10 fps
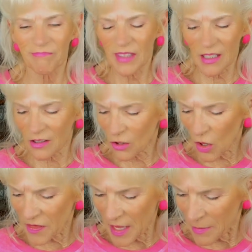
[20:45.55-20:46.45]
it's
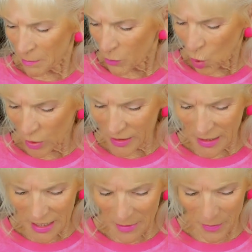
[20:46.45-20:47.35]
not that
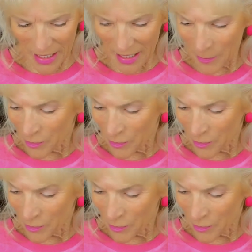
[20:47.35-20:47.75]
important to me.